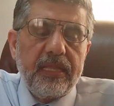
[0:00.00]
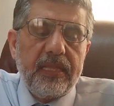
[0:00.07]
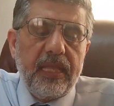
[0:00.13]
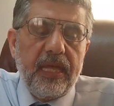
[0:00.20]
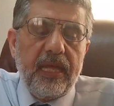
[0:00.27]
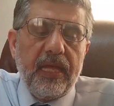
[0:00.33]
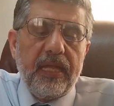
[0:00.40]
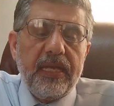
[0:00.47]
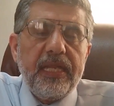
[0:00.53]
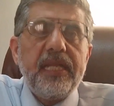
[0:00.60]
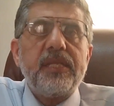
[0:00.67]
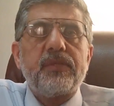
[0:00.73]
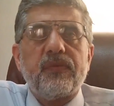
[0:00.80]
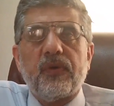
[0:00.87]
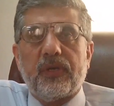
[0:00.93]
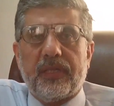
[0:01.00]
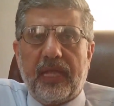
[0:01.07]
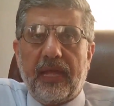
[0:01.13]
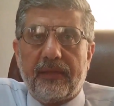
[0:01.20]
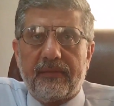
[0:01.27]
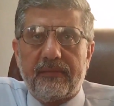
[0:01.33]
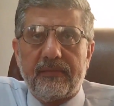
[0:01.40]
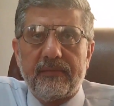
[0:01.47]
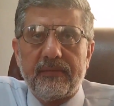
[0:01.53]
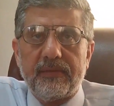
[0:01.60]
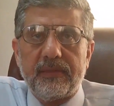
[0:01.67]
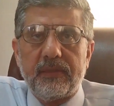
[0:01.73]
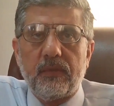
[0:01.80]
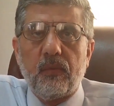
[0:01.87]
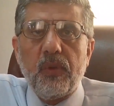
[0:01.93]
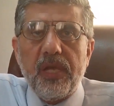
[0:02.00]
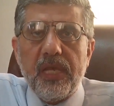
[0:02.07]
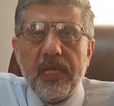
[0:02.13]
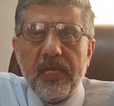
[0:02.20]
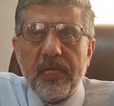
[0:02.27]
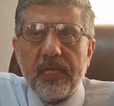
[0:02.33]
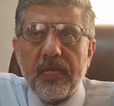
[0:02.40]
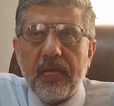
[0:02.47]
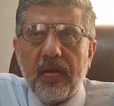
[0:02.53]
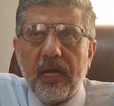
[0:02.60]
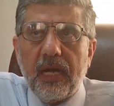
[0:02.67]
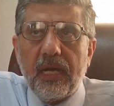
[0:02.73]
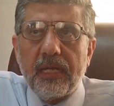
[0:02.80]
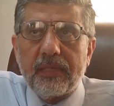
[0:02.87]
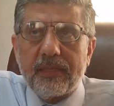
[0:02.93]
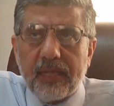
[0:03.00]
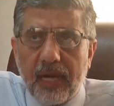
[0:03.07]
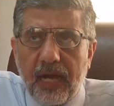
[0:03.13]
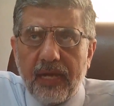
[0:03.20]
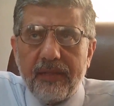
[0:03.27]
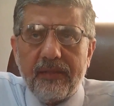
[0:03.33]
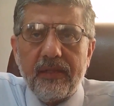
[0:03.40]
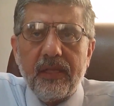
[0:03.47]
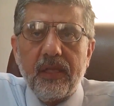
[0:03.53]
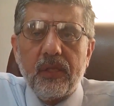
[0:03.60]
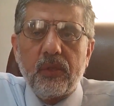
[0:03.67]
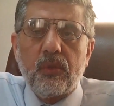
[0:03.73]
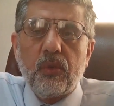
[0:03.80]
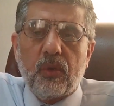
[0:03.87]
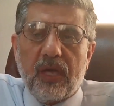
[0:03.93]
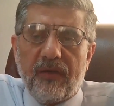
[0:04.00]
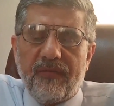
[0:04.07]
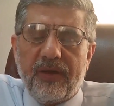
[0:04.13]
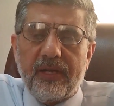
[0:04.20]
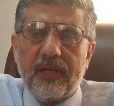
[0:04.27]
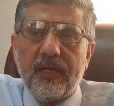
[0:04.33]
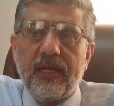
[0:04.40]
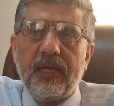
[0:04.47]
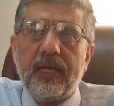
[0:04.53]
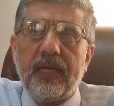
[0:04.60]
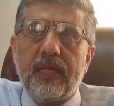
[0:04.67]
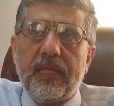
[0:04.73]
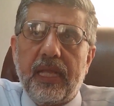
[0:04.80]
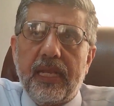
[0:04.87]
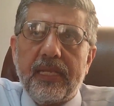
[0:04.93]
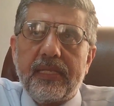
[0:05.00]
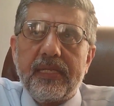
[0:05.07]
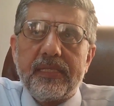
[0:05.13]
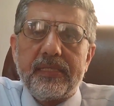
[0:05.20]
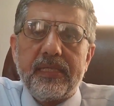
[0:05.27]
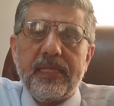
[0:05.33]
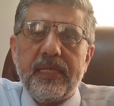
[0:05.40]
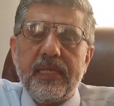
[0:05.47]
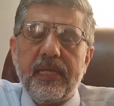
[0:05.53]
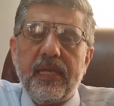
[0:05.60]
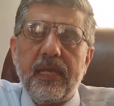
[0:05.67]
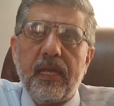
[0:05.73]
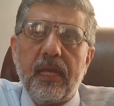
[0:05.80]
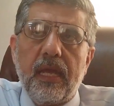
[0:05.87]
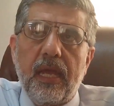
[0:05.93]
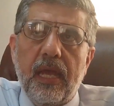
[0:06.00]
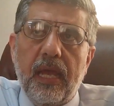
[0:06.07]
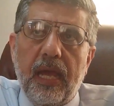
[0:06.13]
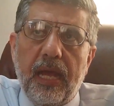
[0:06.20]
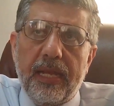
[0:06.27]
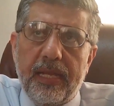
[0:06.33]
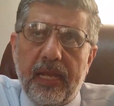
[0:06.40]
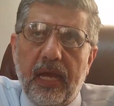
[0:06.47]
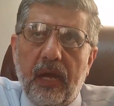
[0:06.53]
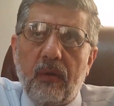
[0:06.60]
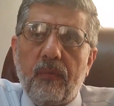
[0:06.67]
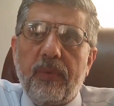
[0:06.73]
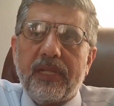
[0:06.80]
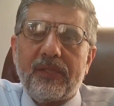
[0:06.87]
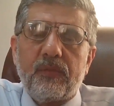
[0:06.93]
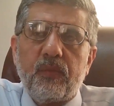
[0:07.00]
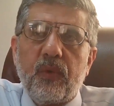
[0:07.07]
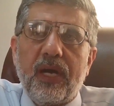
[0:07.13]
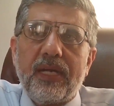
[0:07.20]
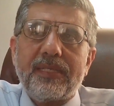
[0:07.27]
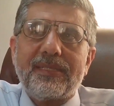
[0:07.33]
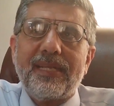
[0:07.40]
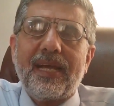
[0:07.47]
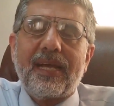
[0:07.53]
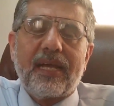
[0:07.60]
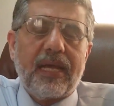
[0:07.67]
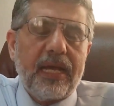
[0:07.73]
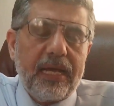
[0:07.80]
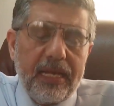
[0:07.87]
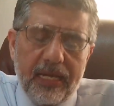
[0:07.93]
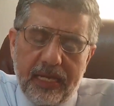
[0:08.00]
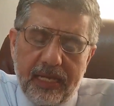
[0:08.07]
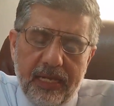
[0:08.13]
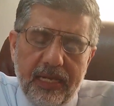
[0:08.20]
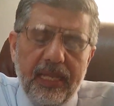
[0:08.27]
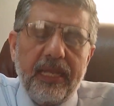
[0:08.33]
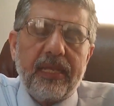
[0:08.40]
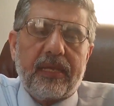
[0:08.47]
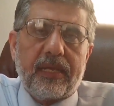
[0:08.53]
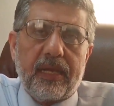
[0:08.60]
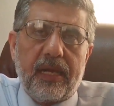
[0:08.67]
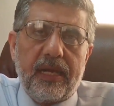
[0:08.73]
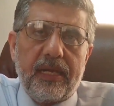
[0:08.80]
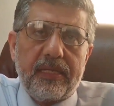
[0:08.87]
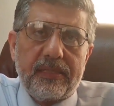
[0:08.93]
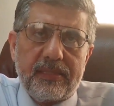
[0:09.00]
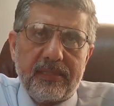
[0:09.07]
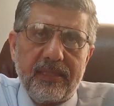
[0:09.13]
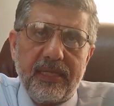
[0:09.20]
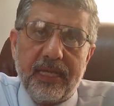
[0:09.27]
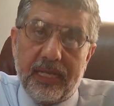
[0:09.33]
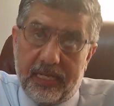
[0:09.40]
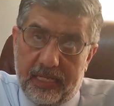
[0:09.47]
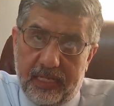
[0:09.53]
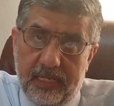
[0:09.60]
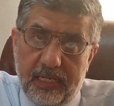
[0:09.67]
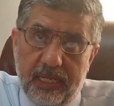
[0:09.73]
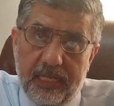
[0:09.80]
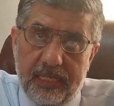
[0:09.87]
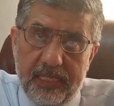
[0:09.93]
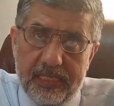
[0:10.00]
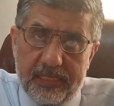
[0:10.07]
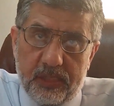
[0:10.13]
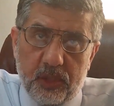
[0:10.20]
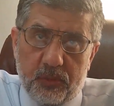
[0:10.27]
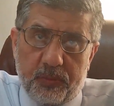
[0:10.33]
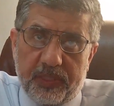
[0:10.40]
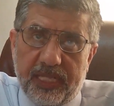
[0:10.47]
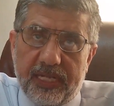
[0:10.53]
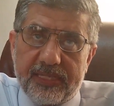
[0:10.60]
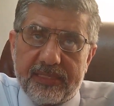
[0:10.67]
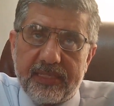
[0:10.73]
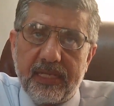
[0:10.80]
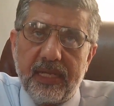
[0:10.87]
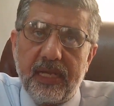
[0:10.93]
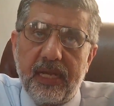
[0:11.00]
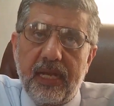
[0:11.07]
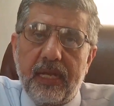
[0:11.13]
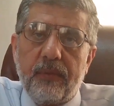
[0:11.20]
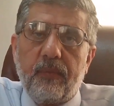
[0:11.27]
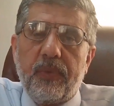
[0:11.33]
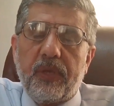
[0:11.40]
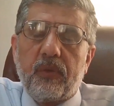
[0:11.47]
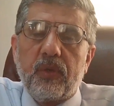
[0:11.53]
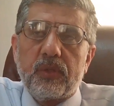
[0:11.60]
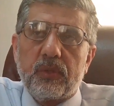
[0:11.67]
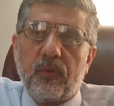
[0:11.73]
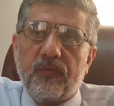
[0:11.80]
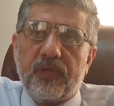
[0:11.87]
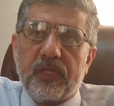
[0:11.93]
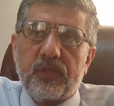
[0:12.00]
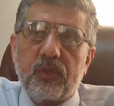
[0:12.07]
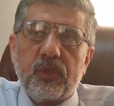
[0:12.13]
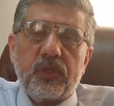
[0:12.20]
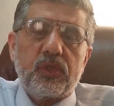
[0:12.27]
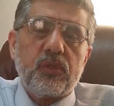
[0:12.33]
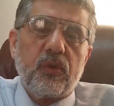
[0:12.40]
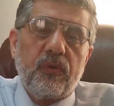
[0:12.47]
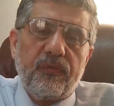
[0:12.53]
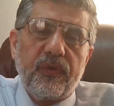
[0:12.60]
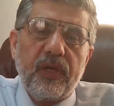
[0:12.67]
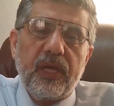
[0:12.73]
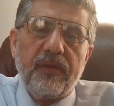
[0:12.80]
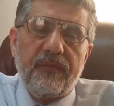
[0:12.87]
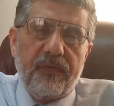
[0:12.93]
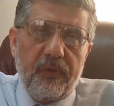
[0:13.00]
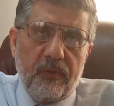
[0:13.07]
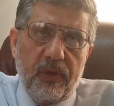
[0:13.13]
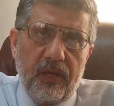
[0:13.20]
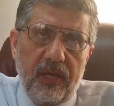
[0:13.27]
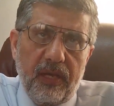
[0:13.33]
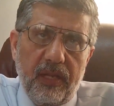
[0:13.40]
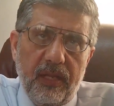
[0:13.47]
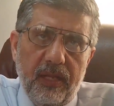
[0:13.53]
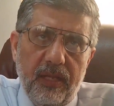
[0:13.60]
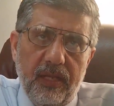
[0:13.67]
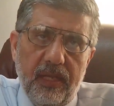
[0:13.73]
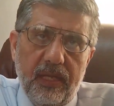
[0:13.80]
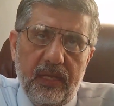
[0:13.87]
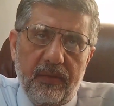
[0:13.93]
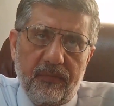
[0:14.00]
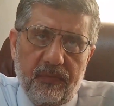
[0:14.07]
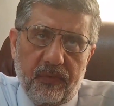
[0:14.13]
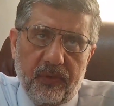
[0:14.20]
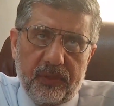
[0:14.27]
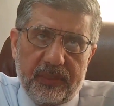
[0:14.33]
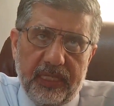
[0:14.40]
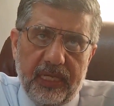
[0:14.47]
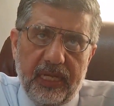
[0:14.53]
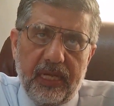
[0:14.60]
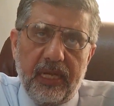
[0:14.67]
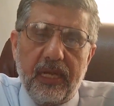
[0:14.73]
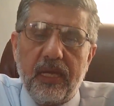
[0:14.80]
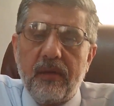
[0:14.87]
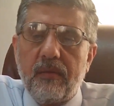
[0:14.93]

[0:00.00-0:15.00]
the needs for that. We tried to cover the electricity anyhow, but was a really crisis in these hospitals because of the shortage of fuel for the